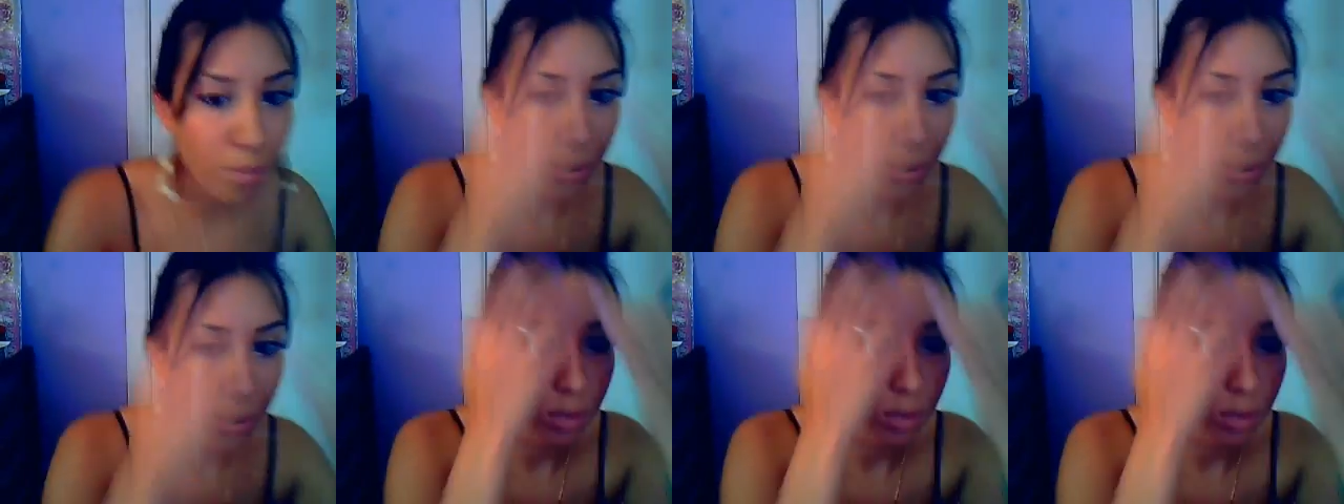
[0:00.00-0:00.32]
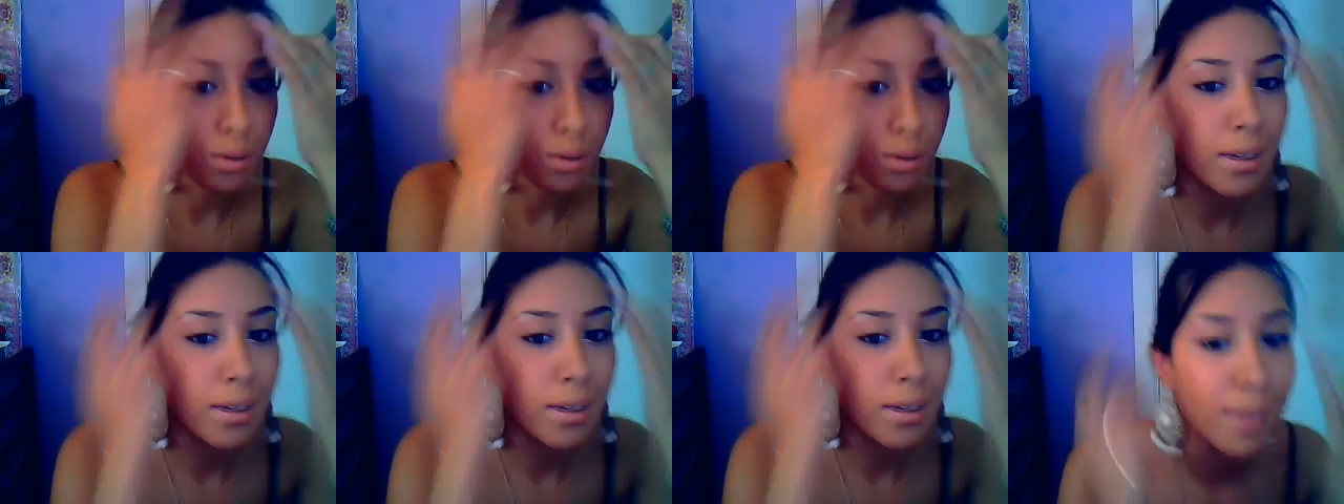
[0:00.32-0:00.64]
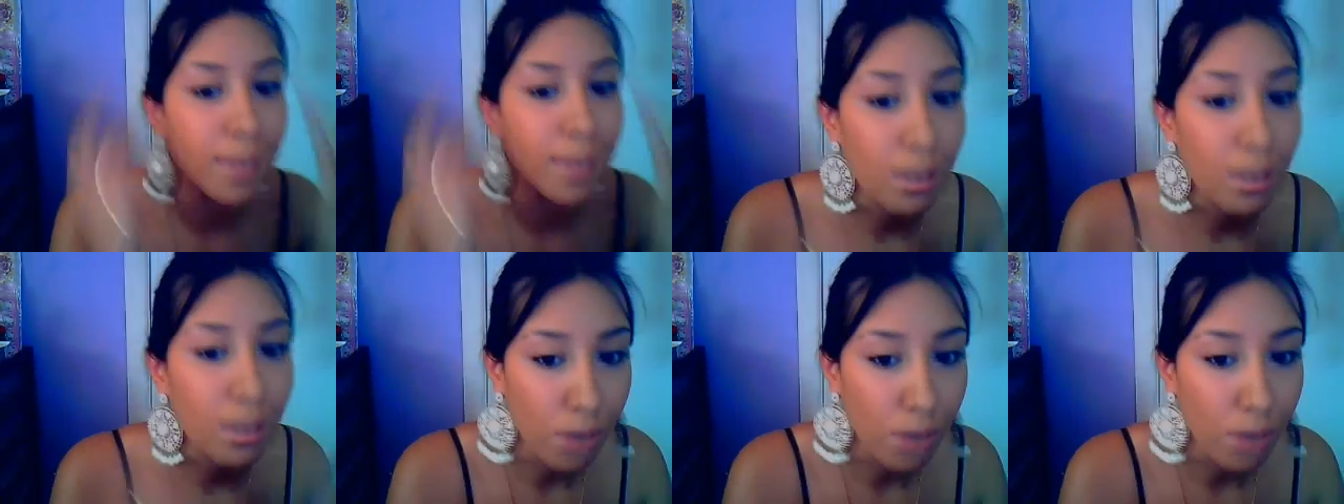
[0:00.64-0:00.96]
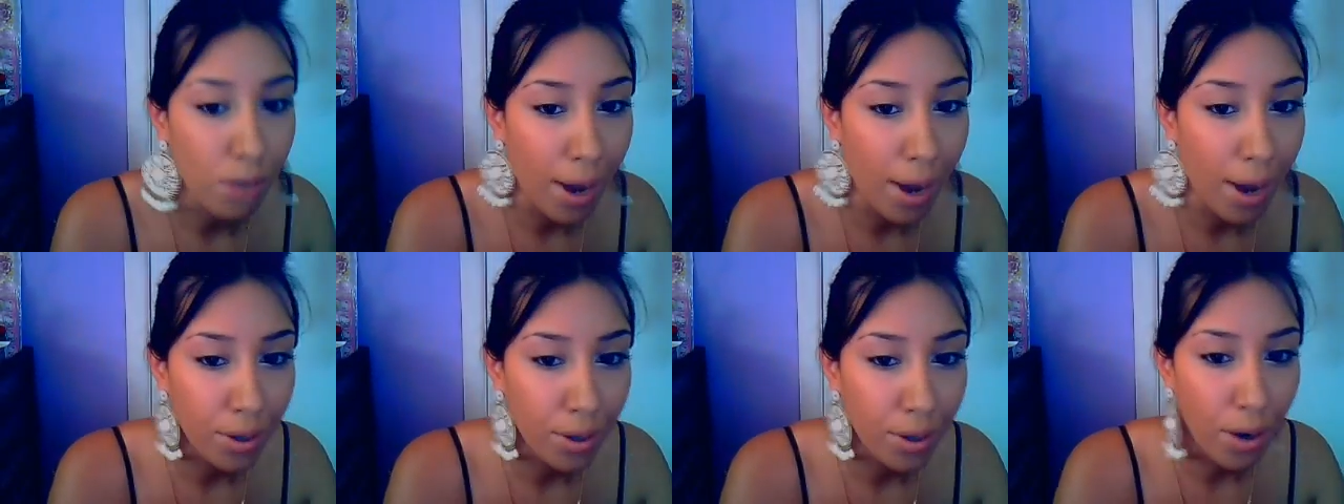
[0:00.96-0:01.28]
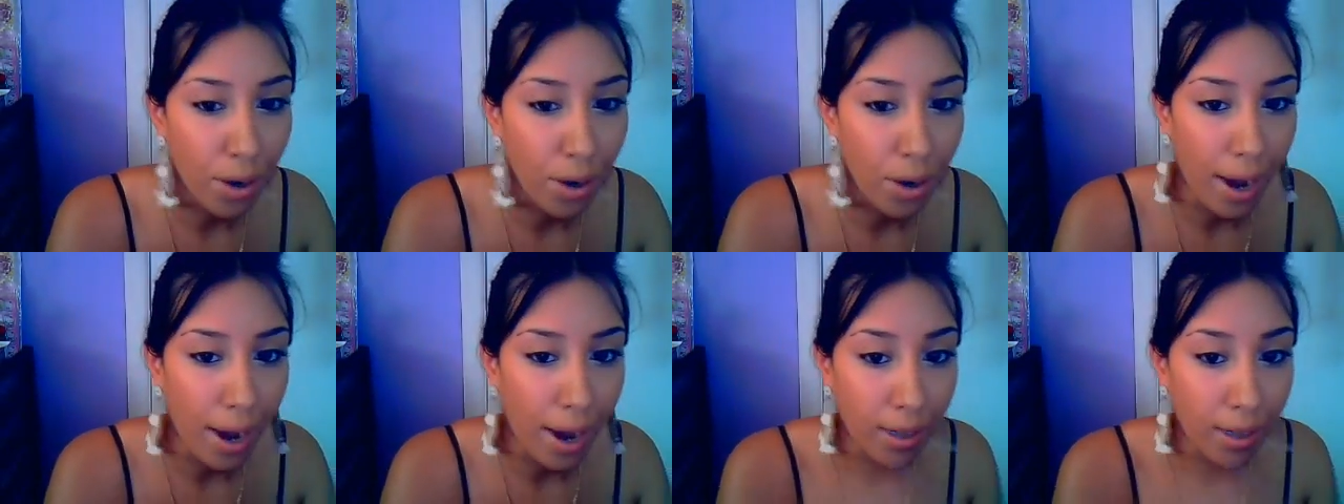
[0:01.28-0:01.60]
you do anything else on
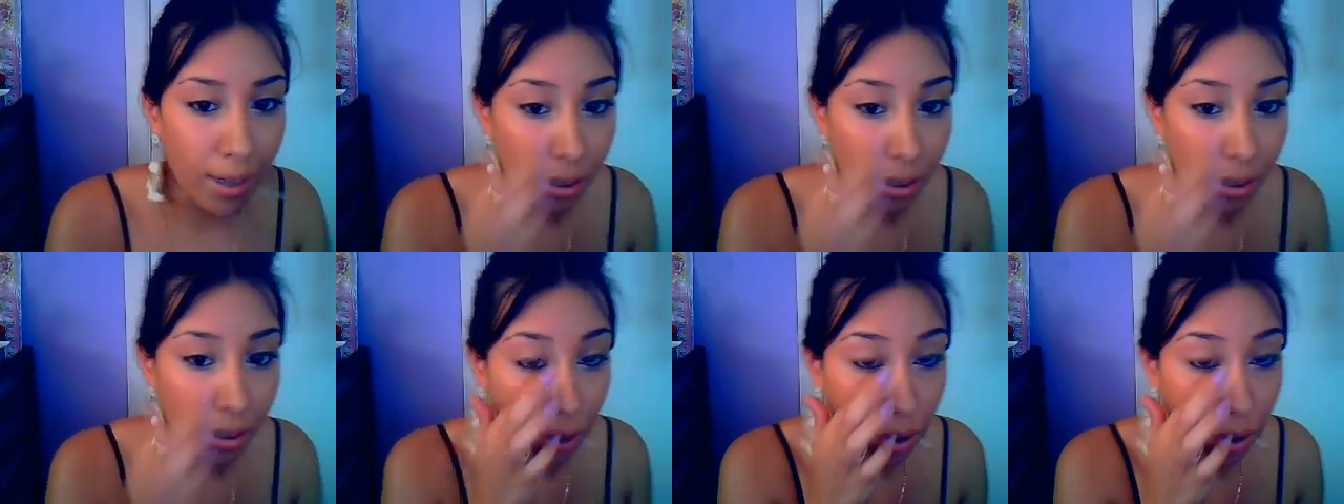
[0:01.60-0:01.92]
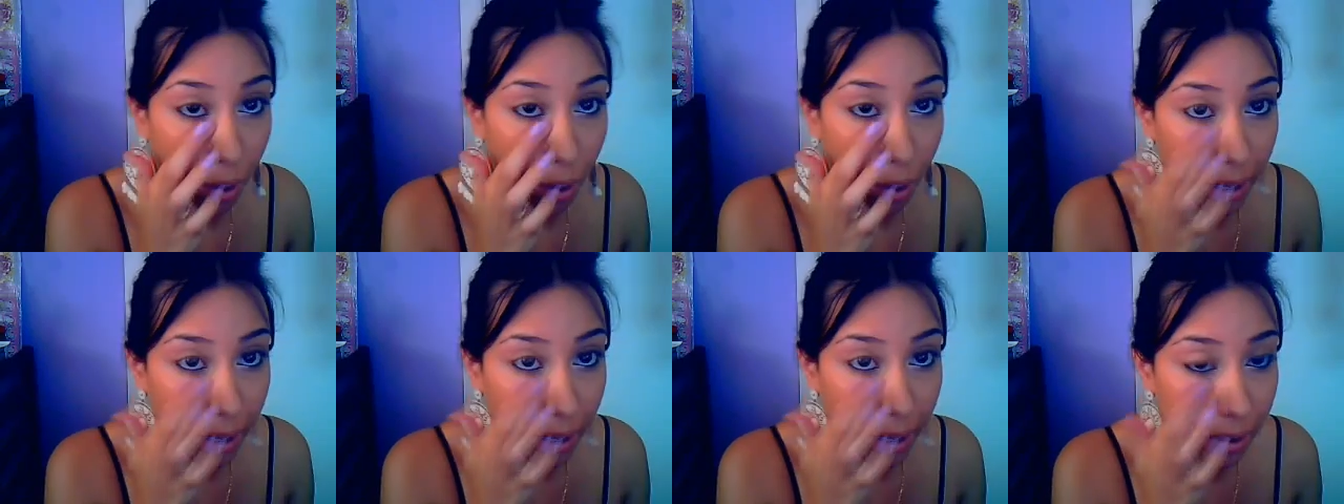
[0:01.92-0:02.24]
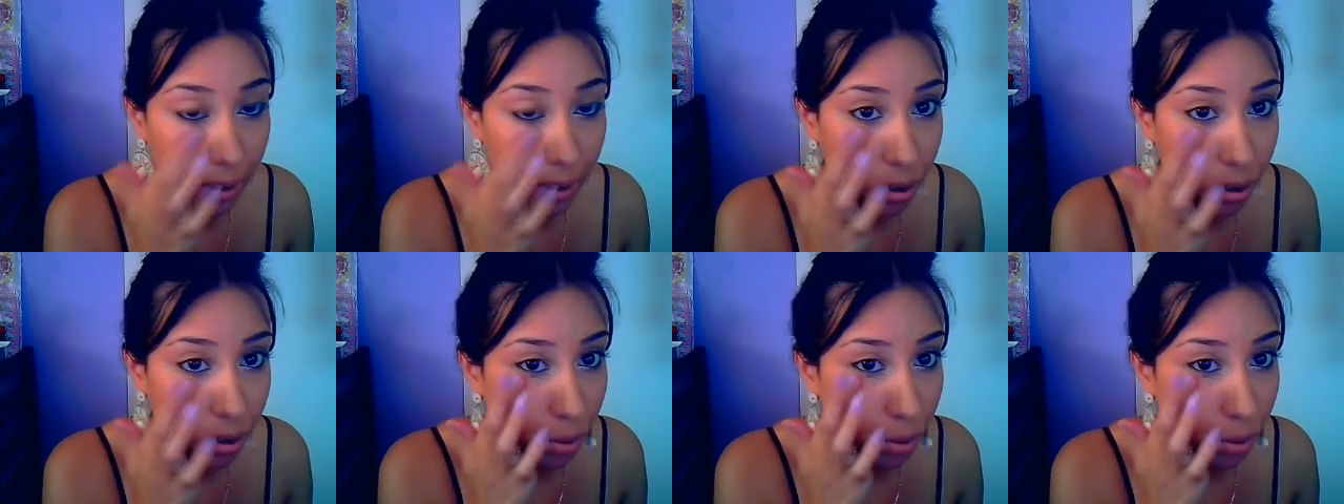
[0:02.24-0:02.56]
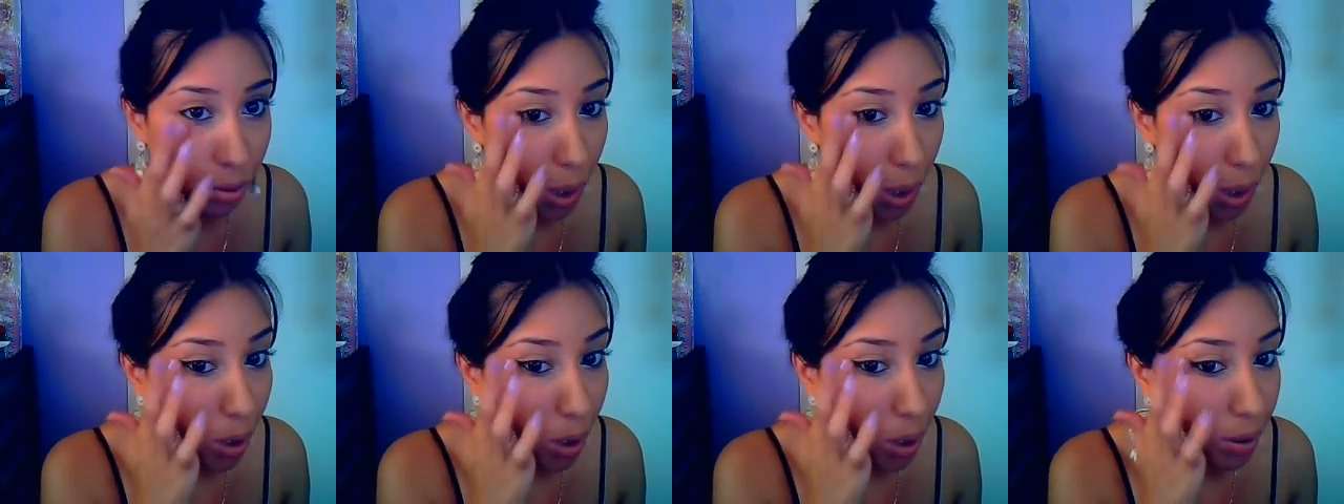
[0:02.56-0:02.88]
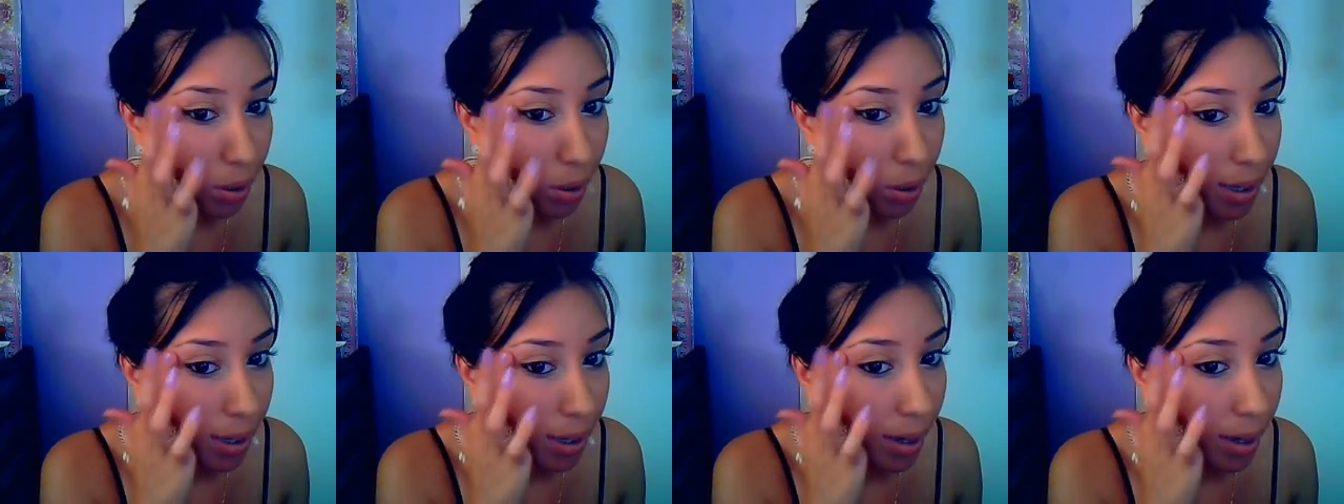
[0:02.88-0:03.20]
your eye. So I like to do it
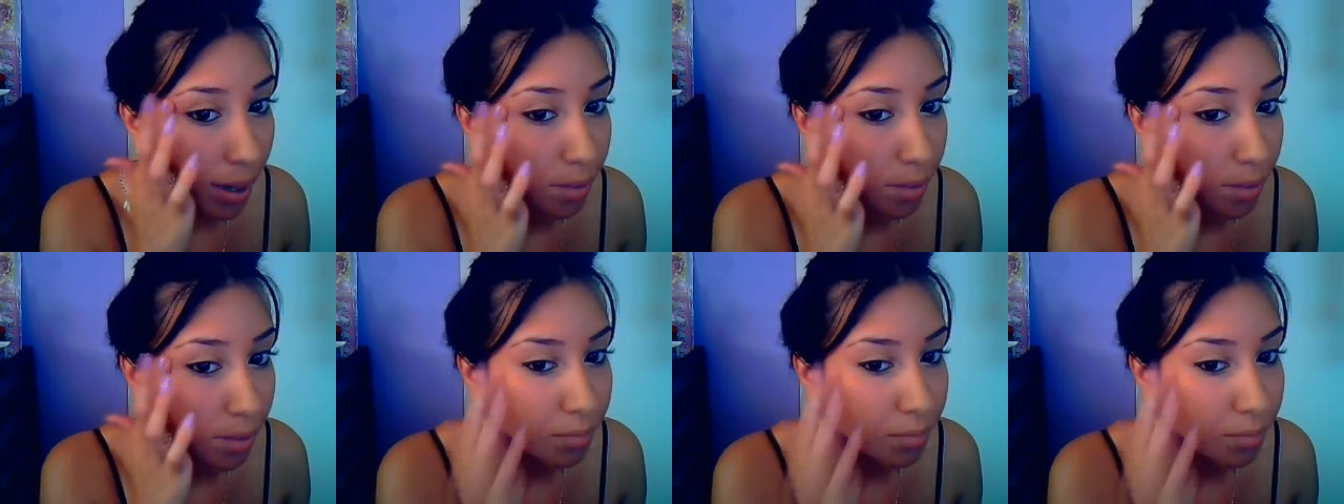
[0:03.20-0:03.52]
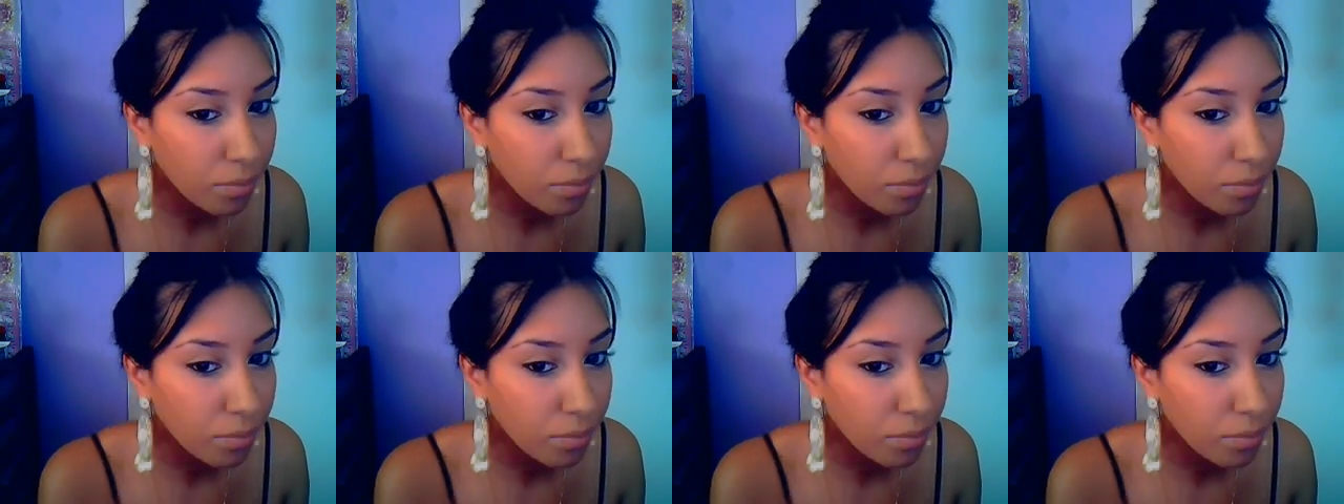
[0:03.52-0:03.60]
early on.